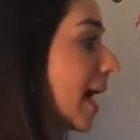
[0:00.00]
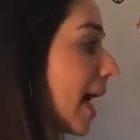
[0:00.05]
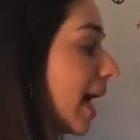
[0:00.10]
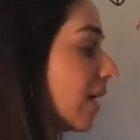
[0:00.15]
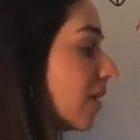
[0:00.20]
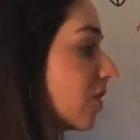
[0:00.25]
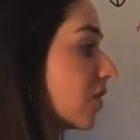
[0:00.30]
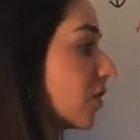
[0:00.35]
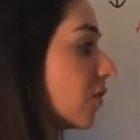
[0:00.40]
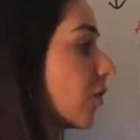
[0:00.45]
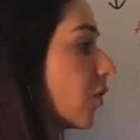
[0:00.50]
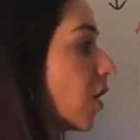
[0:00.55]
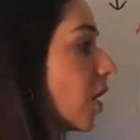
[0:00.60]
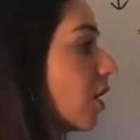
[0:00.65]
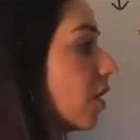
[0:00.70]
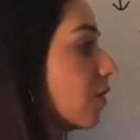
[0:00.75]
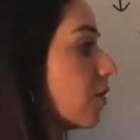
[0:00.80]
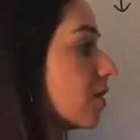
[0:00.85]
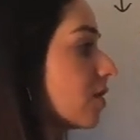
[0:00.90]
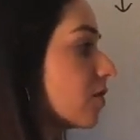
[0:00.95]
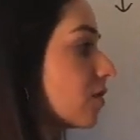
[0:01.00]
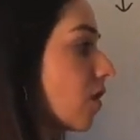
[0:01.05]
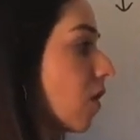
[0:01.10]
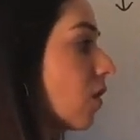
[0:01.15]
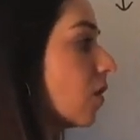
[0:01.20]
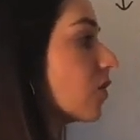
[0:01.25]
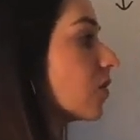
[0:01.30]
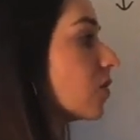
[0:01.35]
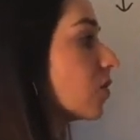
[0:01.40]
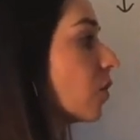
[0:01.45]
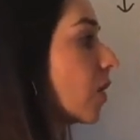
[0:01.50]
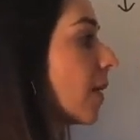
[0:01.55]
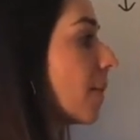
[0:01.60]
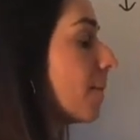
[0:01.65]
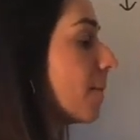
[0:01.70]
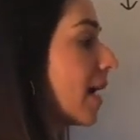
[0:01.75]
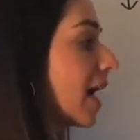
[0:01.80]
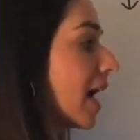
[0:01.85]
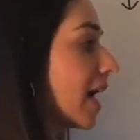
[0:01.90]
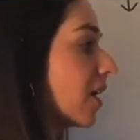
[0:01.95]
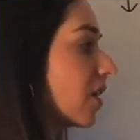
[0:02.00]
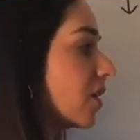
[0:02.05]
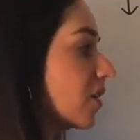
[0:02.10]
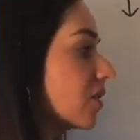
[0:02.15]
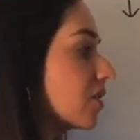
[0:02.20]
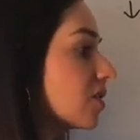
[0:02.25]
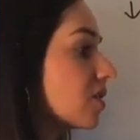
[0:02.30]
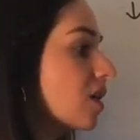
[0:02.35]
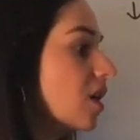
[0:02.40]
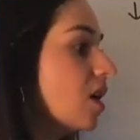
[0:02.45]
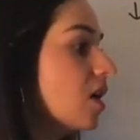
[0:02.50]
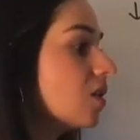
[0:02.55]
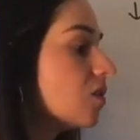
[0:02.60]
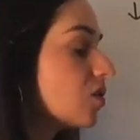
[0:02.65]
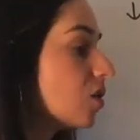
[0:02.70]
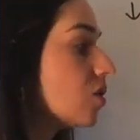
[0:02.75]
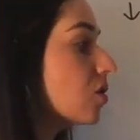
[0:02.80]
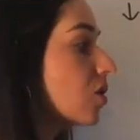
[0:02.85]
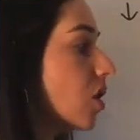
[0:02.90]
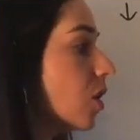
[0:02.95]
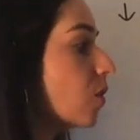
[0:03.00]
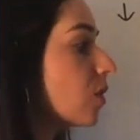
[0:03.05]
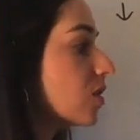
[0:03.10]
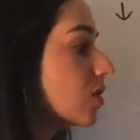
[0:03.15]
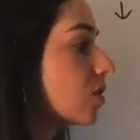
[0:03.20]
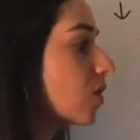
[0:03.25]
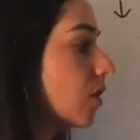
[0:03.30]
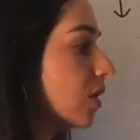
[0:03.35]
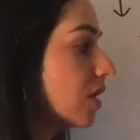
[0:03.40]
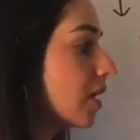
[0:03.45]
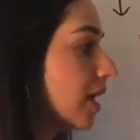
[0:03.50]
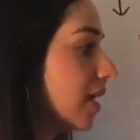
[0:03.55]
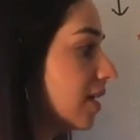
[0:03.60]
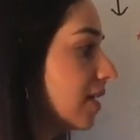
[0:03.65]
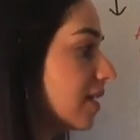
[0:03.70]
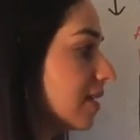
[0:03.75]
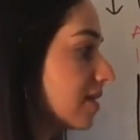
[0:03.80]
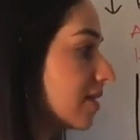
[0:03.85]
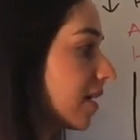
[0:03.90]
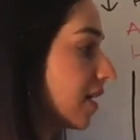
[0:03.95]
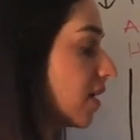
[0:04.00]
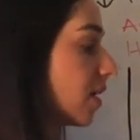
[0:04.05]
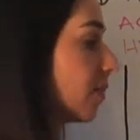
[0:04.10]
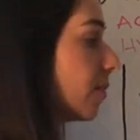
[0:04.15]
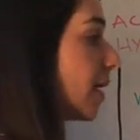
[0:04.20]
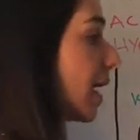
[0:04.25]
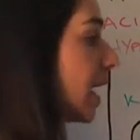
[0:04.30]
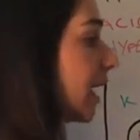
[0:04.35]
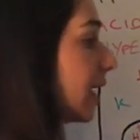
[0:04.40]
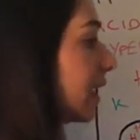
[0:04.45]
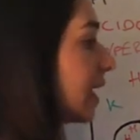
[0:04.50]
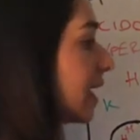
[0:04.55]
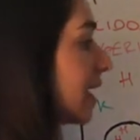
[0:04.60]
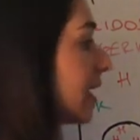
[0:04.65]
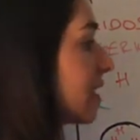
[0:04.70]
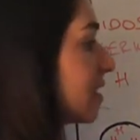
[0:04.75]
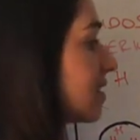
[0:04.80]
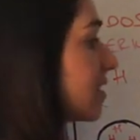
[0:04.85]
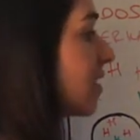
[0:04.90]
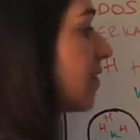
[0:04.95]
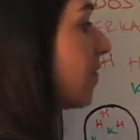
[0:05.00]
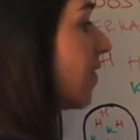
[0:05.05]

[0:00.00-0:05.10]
matters for our results, what matters to know what's going on inside our body is